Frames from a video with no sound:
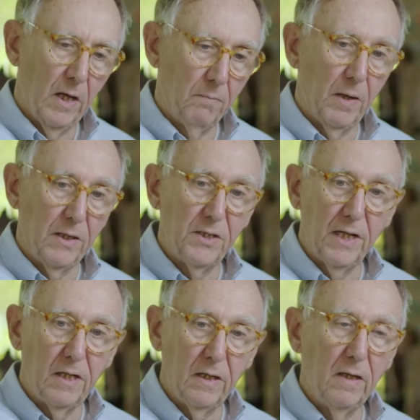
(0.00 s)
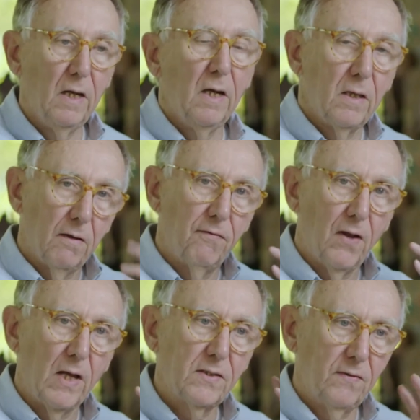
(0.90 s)
And by taking the
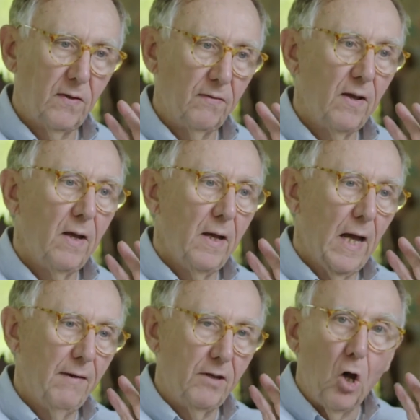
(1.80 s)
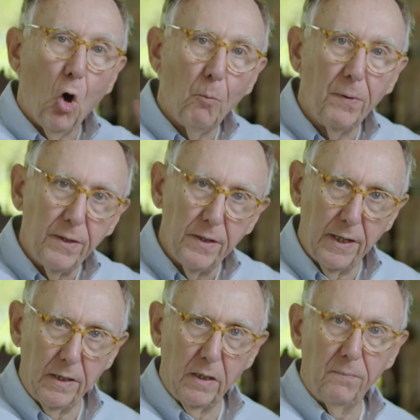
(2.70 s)
philosophy of having open
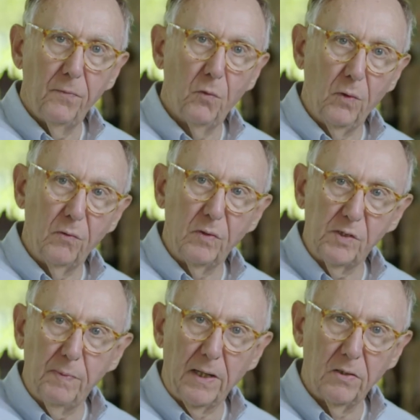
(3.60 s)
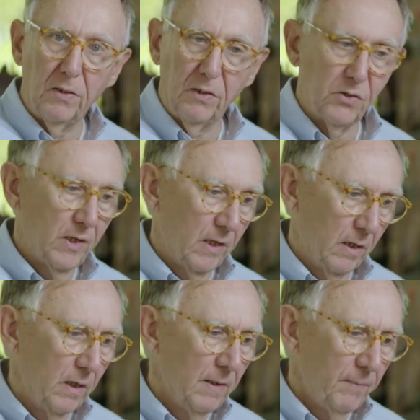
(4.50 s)
data with respect to this
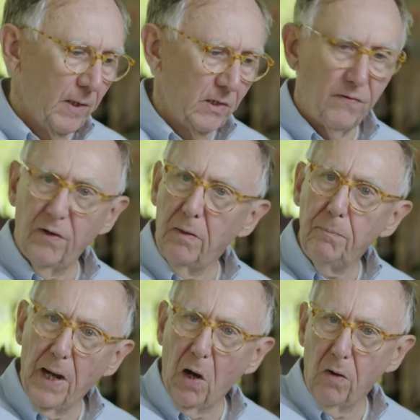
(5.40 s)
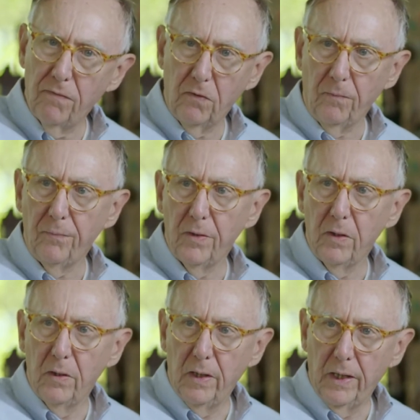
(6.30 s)
data, it's very powerful
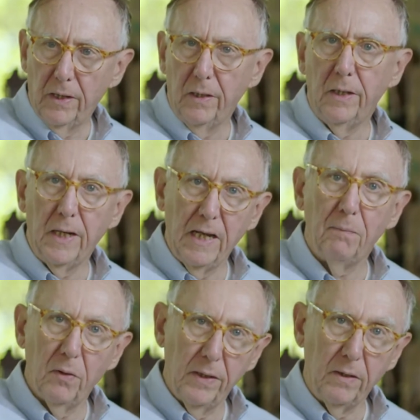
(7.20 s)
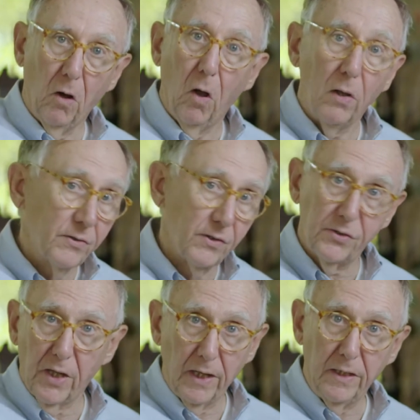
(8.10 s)
in enabling all
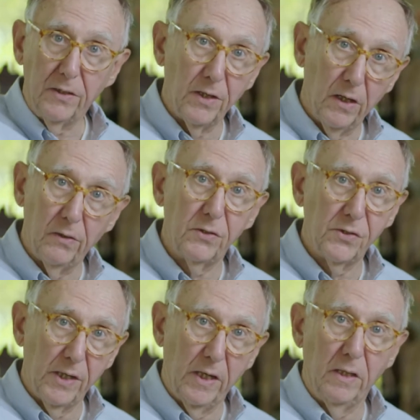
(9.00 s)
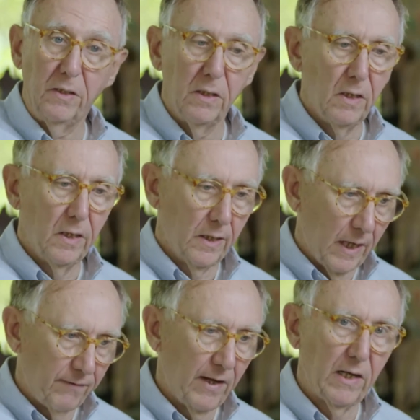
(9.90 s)
society to understand and
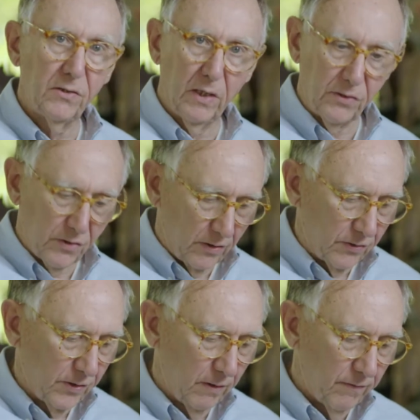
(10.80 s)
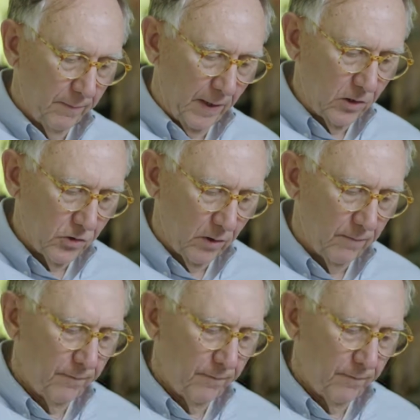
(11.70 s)
have access to this information.